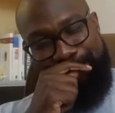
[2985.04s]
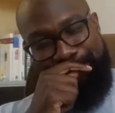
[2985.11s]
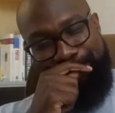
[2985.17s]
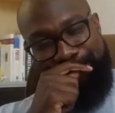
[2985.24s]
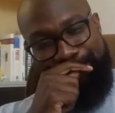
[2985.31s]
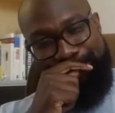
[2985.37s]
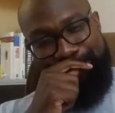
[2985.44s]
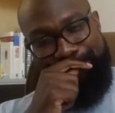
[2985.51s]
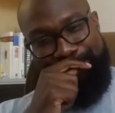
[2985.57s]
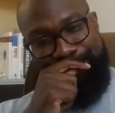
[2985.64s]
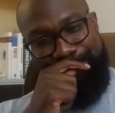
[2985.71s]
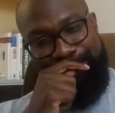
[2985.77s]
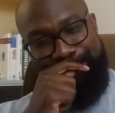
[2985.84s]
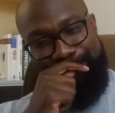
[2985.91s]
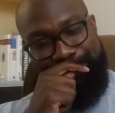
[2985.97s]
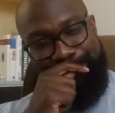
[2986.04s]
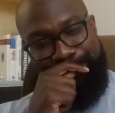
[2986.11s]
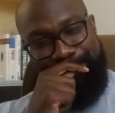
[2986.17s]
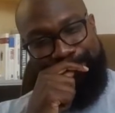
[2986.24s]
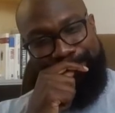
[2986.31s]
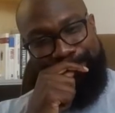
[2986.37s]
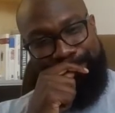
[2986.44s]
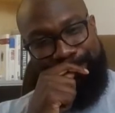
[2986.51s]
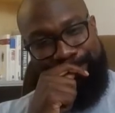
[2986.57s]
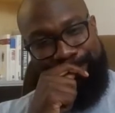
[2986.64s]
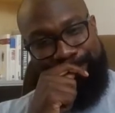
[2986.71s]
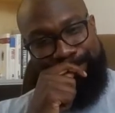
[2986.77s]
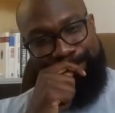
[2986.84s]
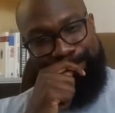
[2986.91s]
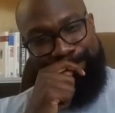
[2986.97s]

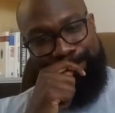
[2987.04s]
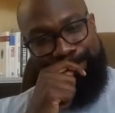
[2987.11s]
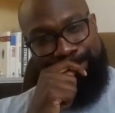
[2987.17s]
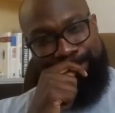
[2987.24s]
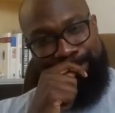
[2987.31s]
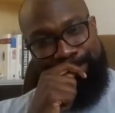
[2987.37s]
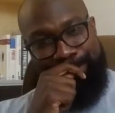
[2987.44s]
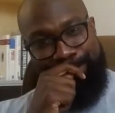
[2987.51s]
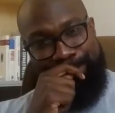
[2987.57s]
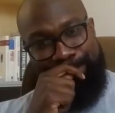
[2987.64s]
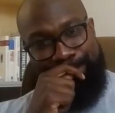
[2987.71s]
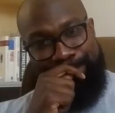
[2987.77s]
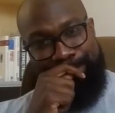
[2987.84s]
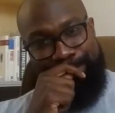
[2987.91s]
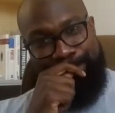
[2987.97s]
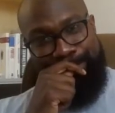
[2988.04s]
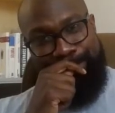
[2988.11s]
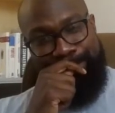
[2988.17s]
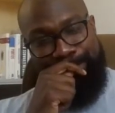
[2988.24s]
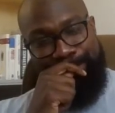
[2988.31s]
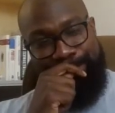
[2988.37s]
No words are spoken by the person on screen.